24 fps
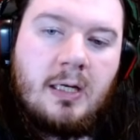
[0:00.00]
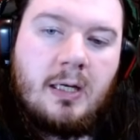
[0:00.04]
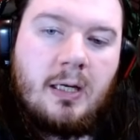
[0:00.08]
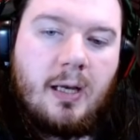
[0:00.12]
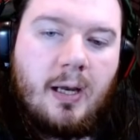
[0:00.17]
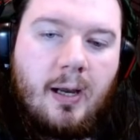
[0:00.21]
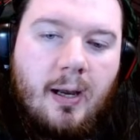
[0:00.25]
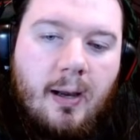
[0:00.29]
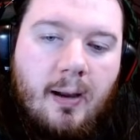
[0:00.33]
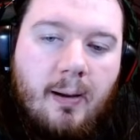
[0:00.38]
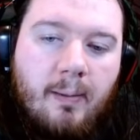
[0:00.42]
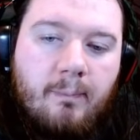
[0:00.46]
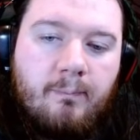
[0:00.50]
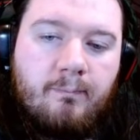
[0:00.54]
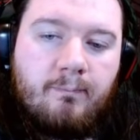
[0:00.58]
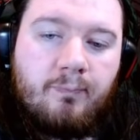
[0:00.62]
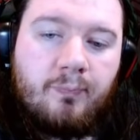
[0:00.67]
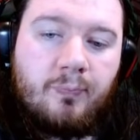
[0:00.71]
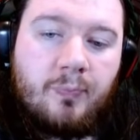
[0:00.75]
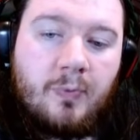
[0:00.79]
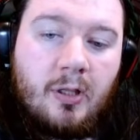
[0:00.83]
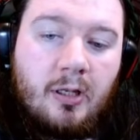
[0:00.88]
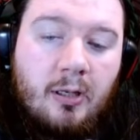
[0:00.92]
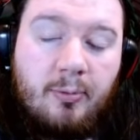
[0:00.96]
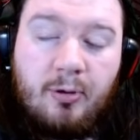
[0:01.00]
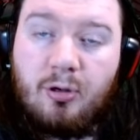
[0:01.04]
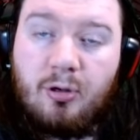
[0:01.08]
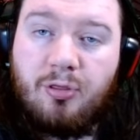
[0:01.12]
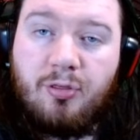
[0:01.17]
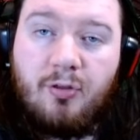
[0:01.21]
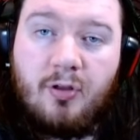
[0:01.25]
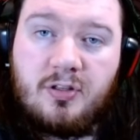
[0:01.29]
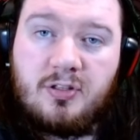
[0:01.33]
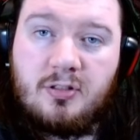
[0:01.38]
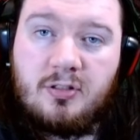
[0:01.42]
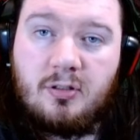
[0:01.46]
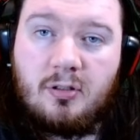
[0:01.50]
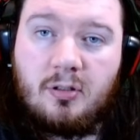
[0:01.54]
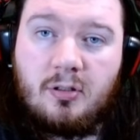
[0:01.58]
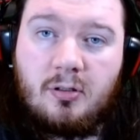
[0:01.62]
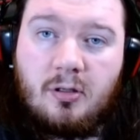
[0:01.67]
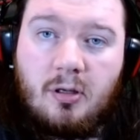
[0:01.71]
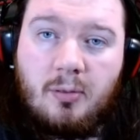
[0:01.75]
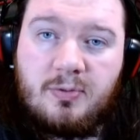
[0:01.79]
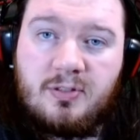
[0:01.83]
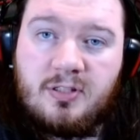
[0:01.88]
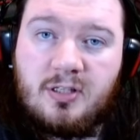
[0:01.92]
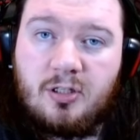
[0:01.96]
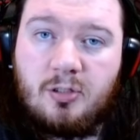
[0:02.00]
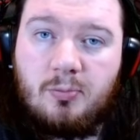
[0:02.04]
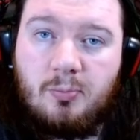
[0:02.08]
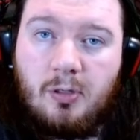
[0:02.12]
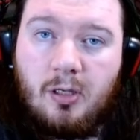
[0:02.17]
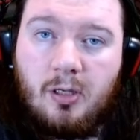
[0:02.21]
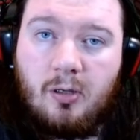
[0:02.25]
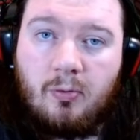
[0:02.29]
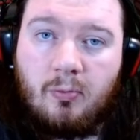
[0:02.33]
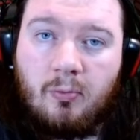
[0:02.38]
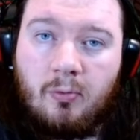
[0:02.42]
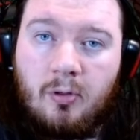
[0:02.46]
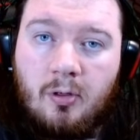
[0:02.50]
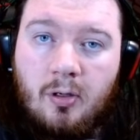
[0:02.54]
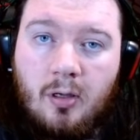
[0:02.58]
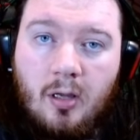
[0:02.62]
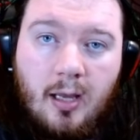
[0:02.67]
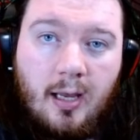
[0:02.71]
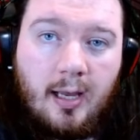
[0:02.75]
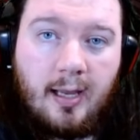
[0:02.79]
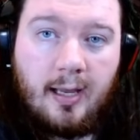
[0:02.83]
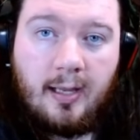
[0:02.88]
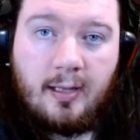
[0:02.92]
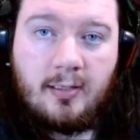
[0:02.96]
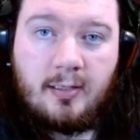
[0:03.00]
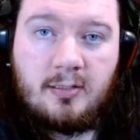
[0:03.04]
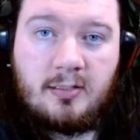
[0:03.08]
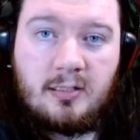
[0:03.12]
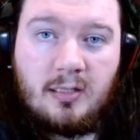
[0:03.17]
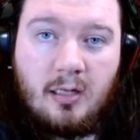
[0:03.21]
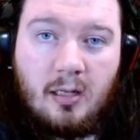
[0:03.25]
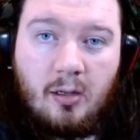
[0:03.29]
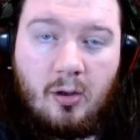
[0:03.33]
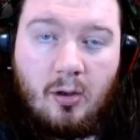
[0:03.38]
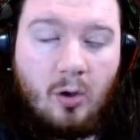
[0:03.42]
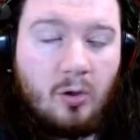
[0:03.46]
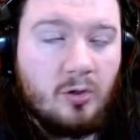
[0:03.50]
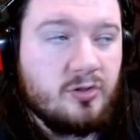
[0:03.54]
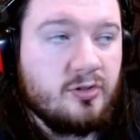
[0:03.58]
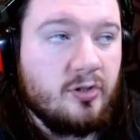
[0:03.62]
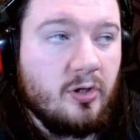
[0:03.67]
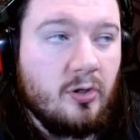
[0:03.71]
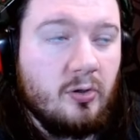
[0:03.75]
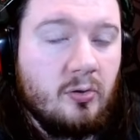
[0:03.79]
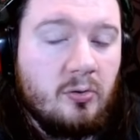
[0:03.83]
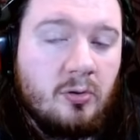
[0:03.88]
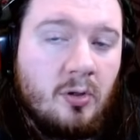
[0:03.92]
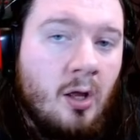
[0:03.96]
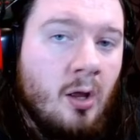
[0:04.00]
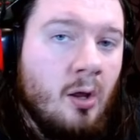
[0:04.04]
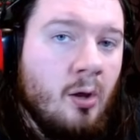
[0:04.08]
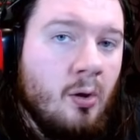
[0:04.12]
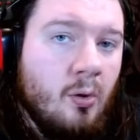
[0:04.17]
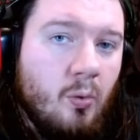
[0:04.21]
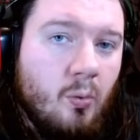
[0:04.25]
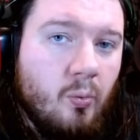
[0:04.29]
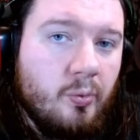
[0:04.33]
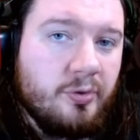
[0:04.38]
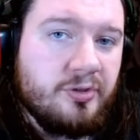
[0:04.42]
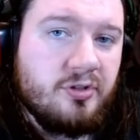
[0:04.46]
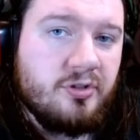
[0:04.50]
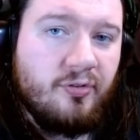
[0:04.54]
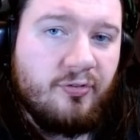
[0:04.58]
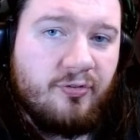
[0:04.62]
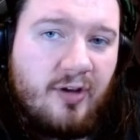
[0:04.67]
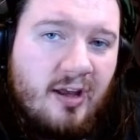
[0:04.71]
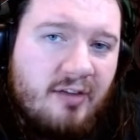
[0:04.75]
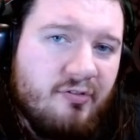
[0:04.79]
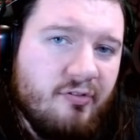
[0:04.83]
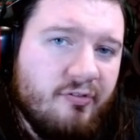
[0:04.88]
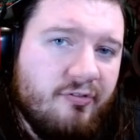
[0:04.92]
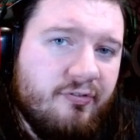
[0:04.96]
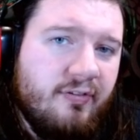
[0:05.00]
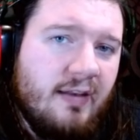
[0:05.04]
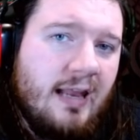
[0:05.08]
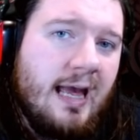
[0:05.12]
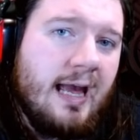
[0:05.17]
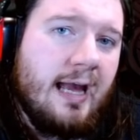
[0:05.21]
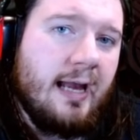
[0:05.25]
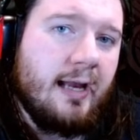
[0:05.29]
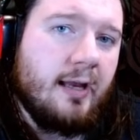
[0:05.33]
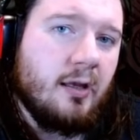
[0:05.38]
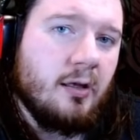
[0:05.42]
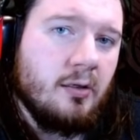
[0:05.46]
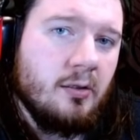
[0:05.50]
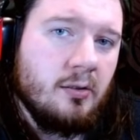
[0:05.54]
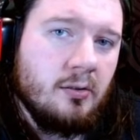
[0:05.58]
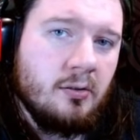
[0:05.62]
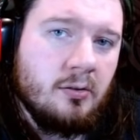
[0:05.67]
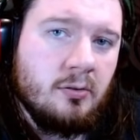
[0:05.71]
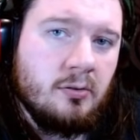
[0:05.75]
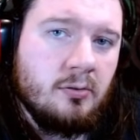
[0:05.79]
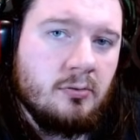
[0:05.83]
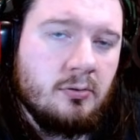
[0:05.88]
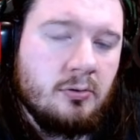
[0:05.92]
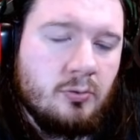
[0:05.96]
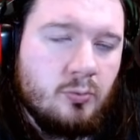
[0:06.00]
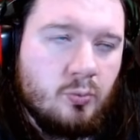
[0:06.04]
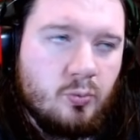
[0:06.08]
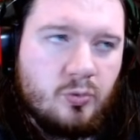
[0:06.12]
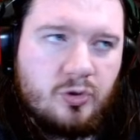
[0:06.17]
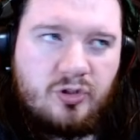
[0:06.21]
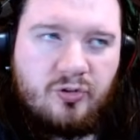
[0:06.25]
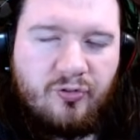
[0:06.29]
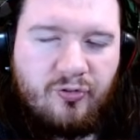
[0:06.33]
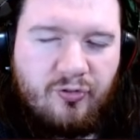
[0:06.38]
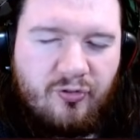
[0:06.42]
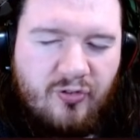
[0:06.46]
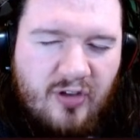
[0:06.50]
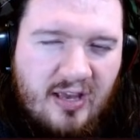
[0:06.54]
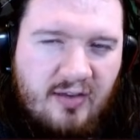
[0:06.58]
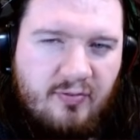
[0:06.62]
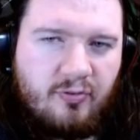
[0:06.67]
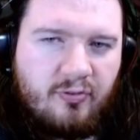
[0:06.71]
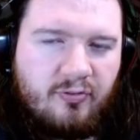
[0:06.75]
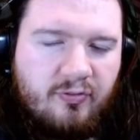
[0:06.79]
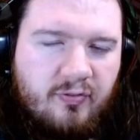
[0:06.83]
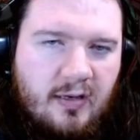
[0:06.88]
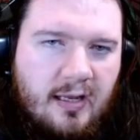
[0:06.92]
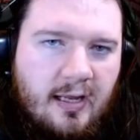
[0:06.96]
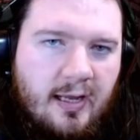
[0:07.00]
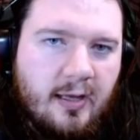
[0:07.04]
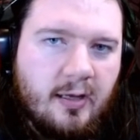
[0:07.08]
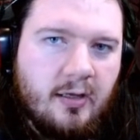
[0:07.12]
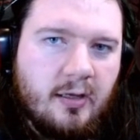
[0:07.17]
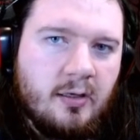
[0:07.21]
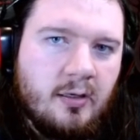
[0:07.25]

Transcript: Let me know your thoughts in the comment section below. And also, what's your favorite flag? What's your favorite flag